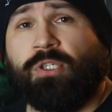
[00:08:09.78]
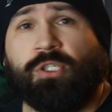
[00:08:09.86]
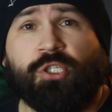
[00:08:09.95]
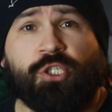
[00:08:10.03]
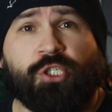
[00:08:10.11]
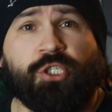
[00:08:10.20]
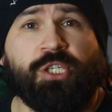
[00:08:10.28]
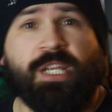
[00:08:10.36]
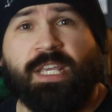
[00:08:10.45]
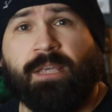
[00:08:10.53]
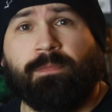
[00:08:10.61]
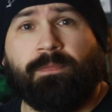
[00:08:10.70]

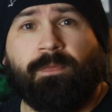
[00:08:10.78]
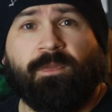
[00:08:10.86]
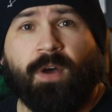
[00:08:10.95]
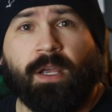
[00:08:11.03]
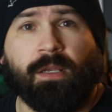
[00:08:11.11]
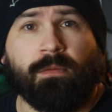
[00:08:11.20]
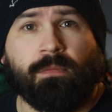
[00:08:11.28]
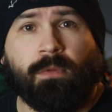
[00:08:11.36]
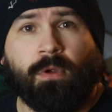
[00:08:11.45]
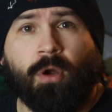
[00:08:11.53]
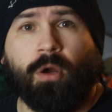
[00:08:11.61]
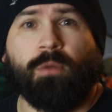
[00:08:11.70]
shitty fucking
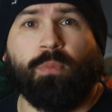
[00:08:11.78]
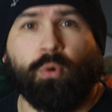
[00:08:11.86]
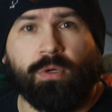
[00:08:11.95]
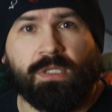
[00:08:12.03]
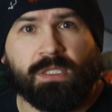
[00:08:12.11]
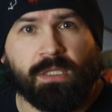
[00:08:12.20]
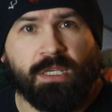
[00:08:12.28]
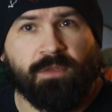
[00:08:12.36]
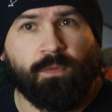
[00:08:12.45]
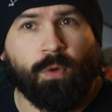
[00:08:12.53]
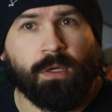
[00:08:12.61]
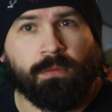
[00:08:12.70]
cardboard
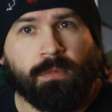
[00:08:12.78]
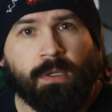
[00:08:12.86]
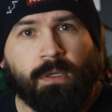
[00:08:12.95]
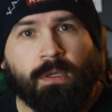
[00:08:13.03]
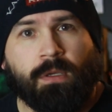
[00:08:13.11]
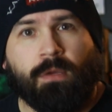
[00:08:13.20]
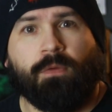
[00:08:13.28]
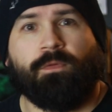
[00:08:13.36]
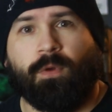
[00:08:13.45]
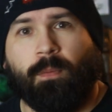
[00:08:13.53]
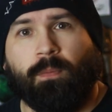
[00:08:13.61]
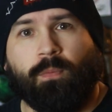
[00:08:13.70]
sleeve one
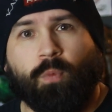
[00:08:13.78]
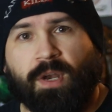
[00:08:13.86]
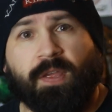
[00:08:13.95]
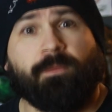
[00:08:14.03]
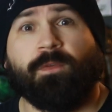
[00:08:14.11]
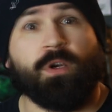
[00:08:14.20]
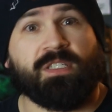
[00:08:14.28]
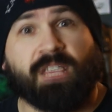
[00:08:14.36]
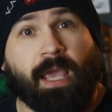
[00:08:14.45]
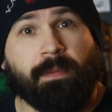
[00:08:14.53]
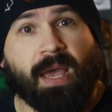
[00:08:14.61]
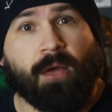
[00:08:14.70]
from when it first
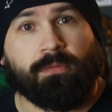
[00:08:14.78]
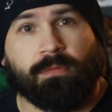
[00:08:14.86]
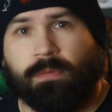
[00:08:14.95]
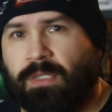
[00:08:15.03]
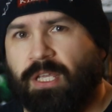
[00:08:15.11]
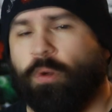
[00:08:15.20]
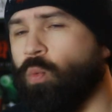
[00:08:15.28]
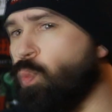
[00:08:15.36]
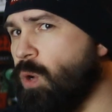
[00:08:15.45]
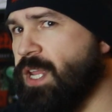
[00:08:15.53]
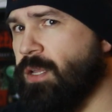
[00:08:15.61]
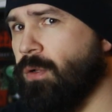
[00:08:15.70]
came out. Get a
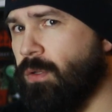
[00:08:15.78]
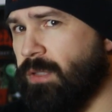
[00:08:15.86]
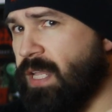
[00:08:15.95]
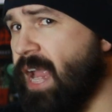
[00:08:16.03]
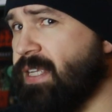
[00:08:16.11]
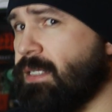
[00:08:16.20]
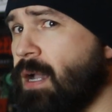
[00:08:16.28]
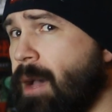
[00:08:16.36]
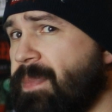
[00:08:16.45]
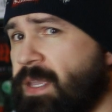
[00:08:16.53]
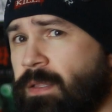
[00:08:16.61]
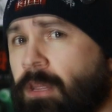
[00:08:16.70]
real nice
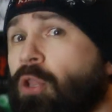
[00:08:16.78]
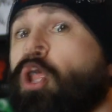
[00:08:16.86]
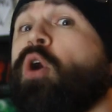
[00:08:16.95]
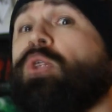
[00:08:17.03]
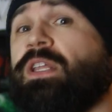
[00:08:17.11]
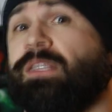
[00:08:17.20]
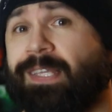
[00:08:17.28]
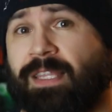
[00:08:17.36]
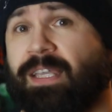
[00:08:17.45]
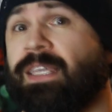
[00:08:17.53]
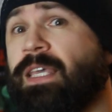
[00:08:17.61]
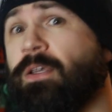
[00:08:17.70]
copy loaded to
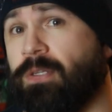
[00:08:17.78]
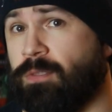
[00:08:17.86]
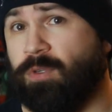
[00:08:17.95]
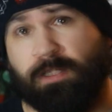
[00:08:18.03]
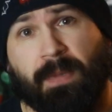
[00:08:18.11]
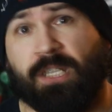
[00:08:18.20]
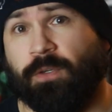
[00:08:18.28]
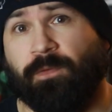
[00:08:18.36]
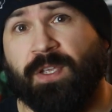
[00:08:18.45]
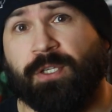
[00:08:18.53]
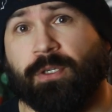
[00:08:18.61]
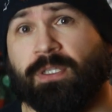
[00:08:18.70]
the gills with special
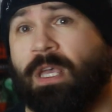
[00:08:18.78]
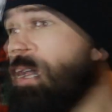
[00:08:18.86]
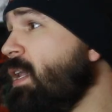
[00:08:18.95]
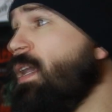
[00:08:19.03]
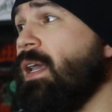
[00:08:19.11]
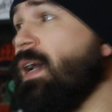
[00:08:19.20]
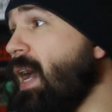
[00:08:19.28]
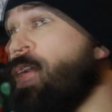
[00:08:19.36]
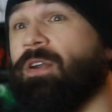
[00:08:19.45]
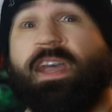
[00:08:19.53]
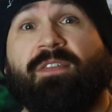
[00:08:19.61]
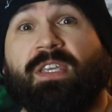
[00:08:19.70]
features. I
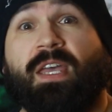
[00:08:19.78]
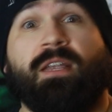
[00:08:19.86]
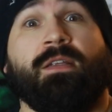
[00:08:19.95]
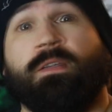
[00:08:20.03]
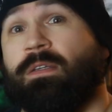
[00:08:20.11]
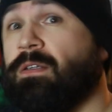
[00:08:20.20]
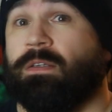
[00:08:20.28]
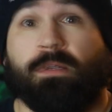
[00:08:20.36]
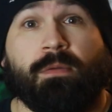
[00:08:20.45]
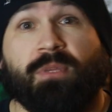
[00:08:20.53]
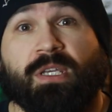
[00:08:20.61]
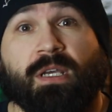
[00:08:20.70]
don't have it yet
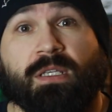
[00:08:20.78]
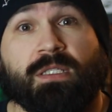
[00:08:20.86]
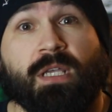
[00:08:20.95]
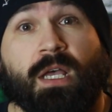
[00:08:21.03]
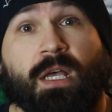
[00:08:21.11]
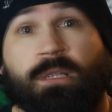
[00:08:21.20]
because